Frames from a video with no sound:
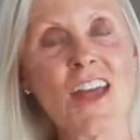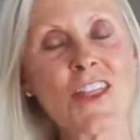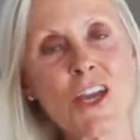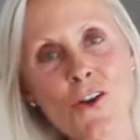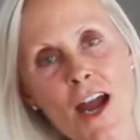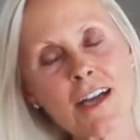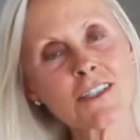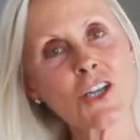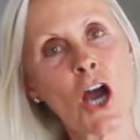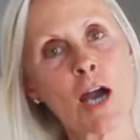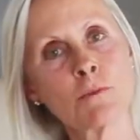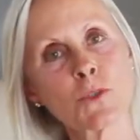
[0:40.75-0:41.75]
There are
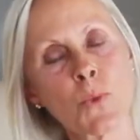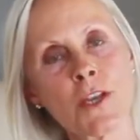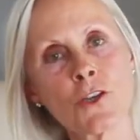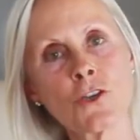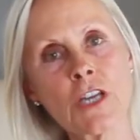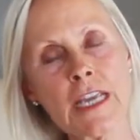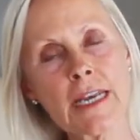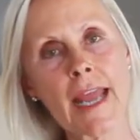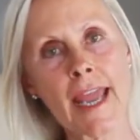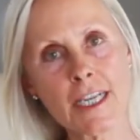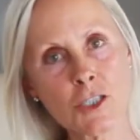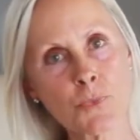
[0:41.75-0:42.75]
times when you need
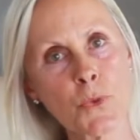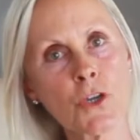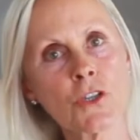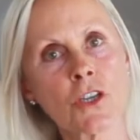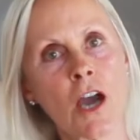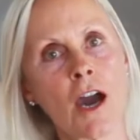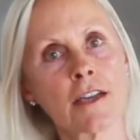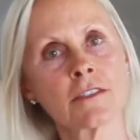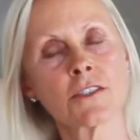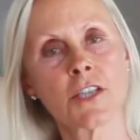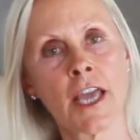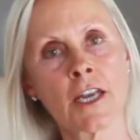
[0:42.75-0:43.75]
expert
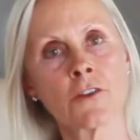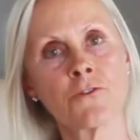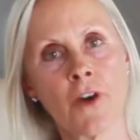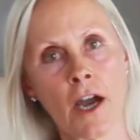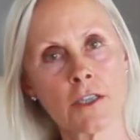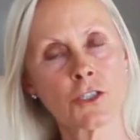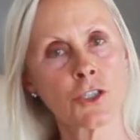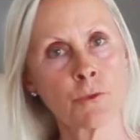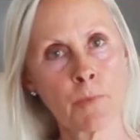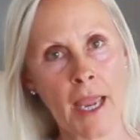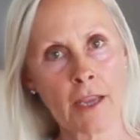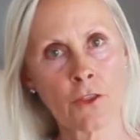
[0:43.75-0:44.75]
guidance and advice to
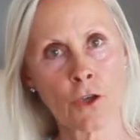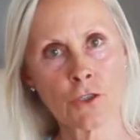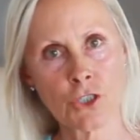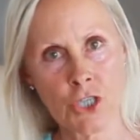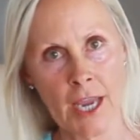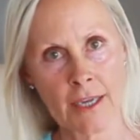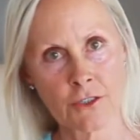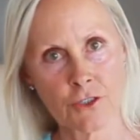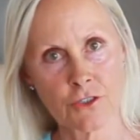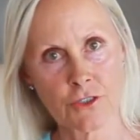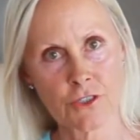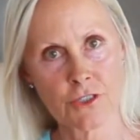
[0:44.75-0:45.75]
make those
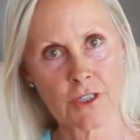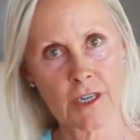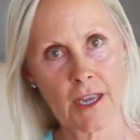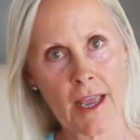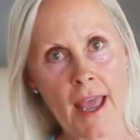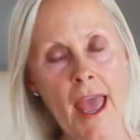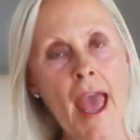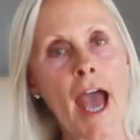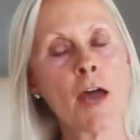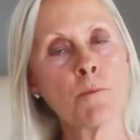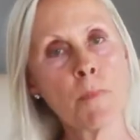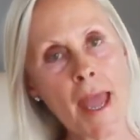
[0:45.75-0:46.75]
changes.
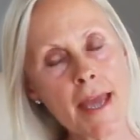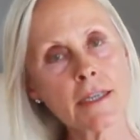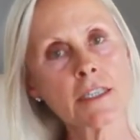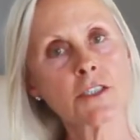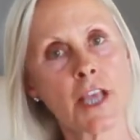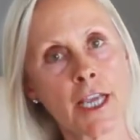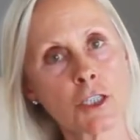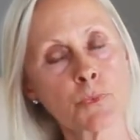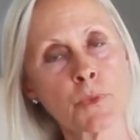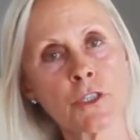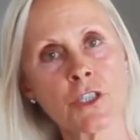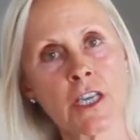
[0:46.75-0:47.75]
And Mandy's
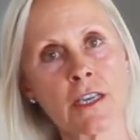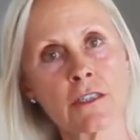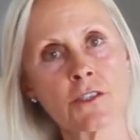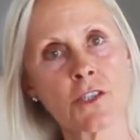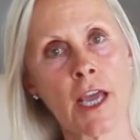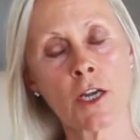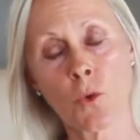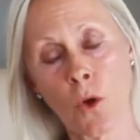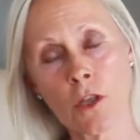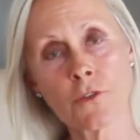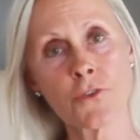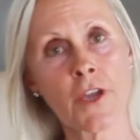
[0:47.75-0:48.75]
expertise and
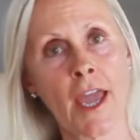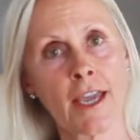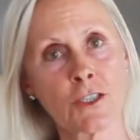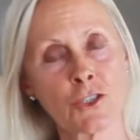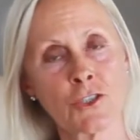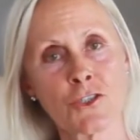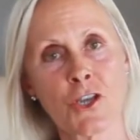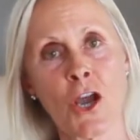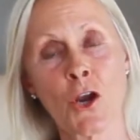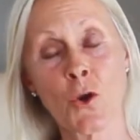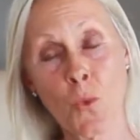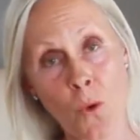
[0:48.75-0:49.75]
qualifications
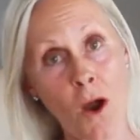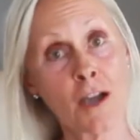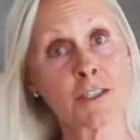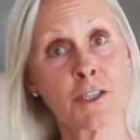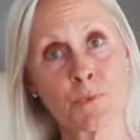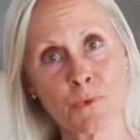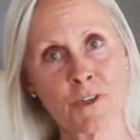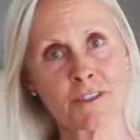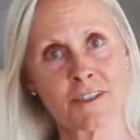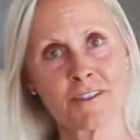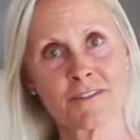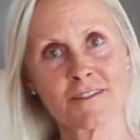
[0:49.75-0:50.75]
are quite
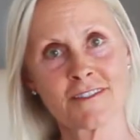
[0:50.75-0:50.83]
impressive.